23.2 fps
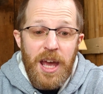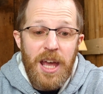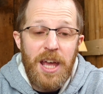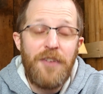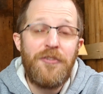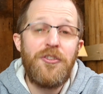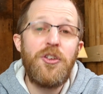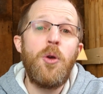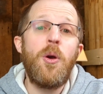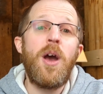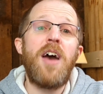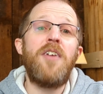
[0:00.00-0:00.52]

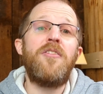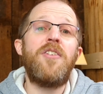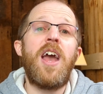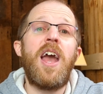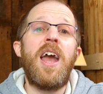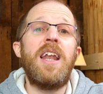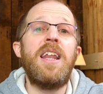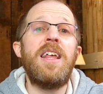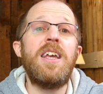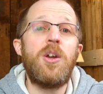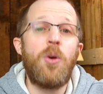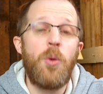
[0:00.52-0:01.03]
If you have
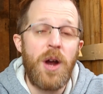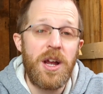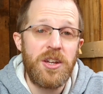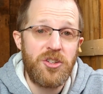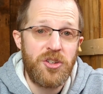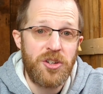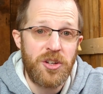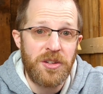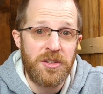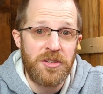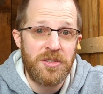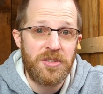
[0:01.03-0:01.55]
any
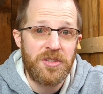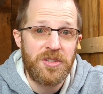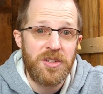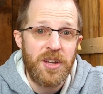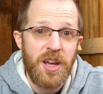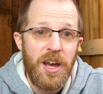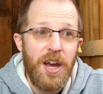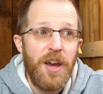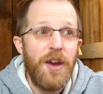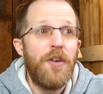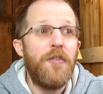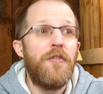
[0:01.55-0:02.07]
questions,
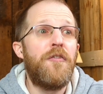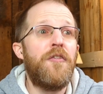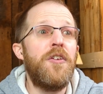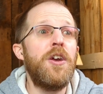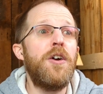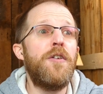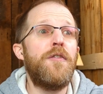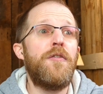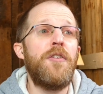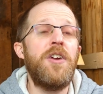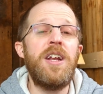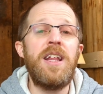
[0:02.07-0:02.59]

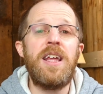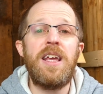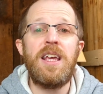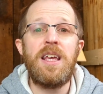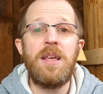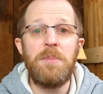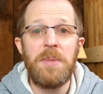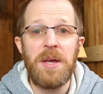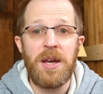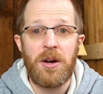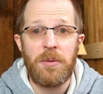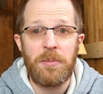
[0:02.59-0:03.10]
feel free to
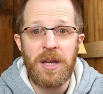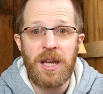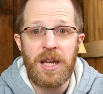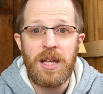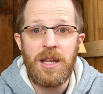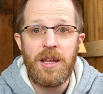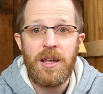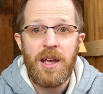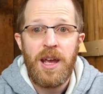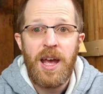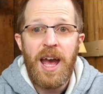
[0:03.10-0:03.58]
email me